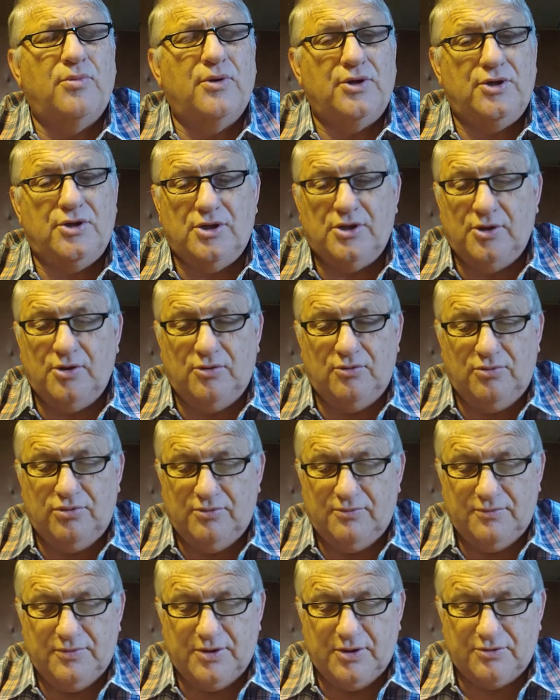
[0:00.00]
But you know,
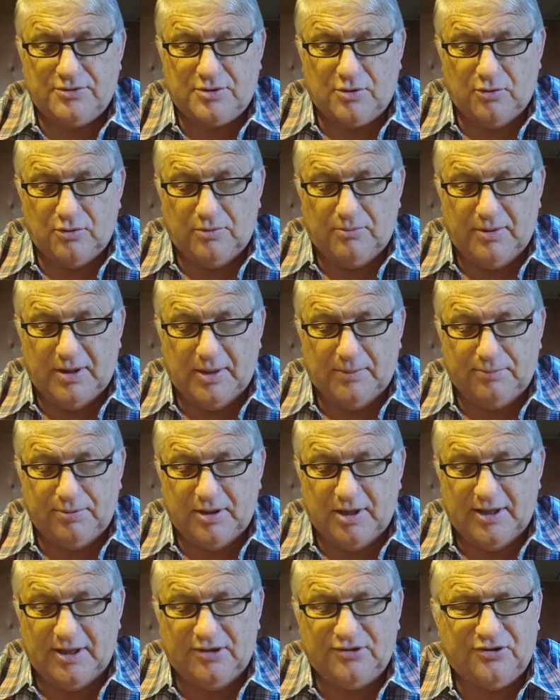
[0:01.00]
there's going to be a
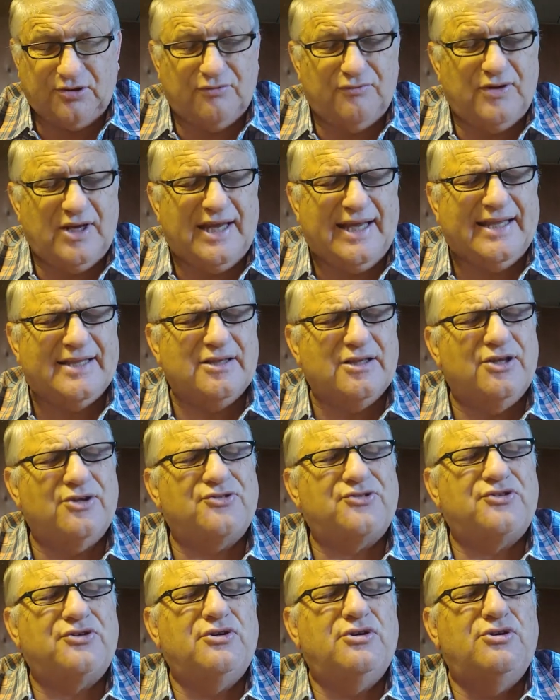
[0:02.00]
place of
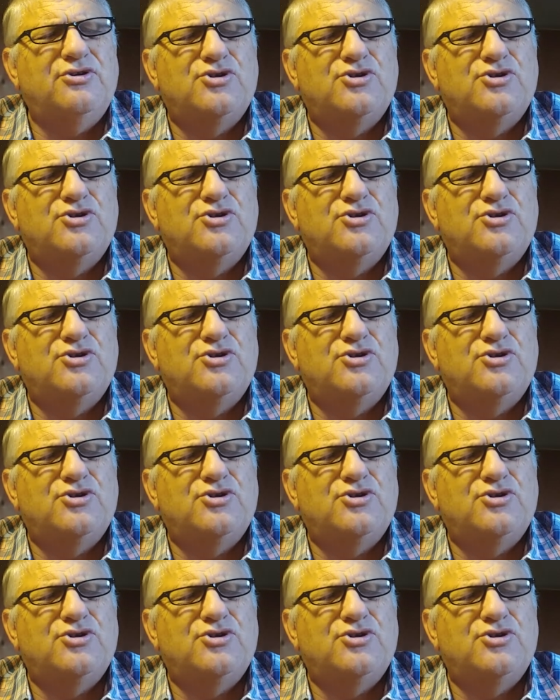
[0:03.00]
endless